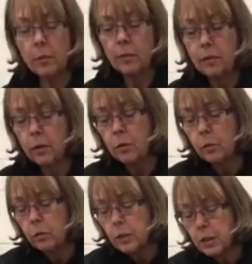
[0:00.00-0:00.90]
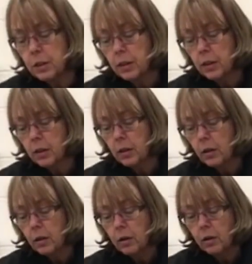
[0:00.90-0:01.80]
around the top of the
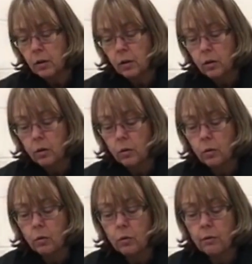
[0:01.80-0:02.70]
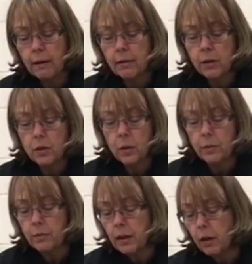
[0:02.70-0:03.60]
gourd
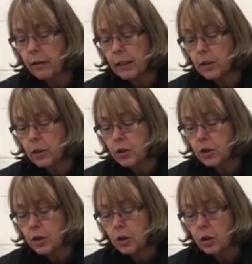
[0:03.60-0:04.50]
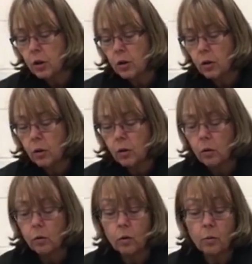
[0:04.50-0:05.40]
or around the top of the
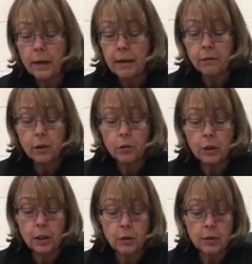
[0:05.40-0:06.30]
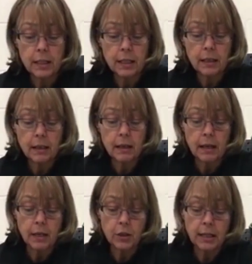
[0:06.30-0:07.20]
orange or whatever you're
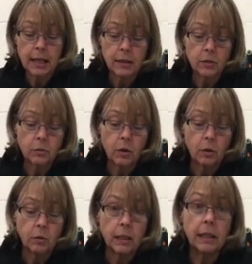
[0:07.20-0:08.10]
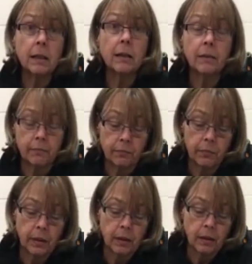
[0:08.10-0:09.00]
using as your candle
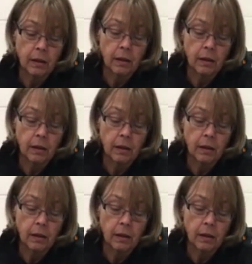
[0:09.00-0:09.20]
holder.